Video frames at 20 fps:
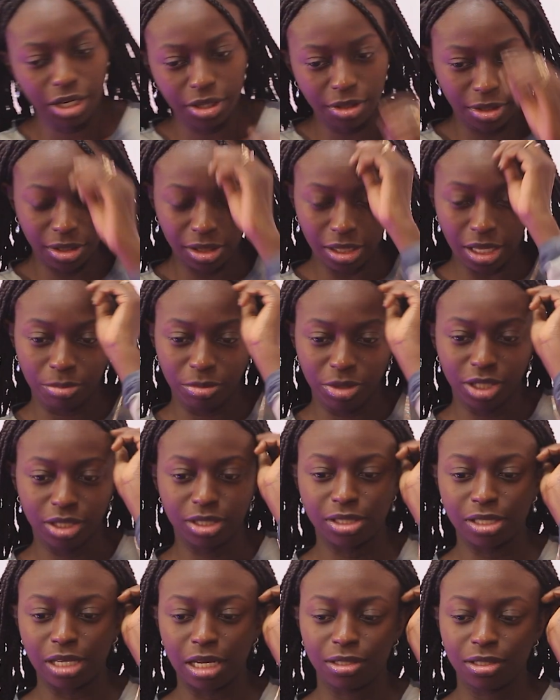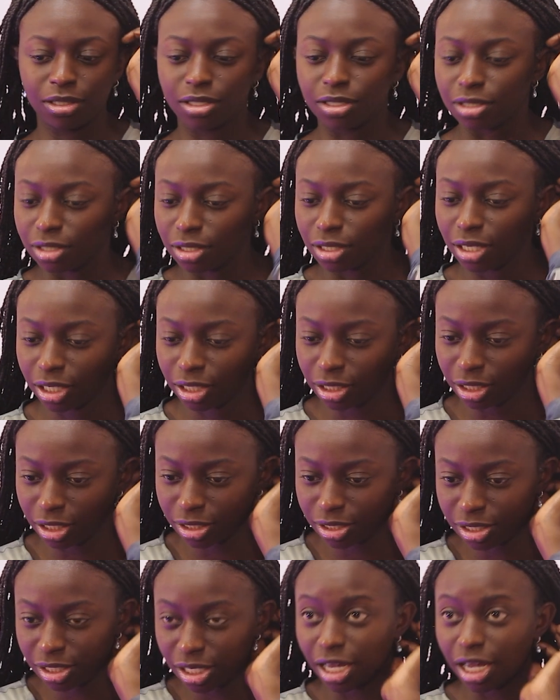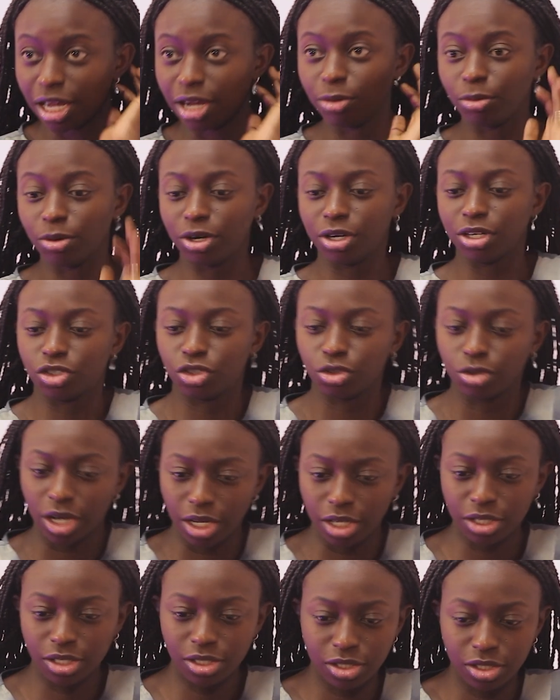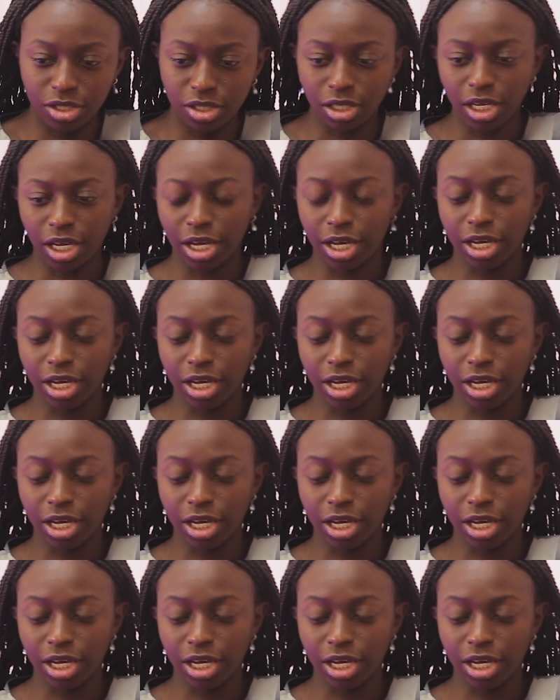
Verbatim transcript: Anything that makes sense. Like mm-hmm. let's say I wear a dress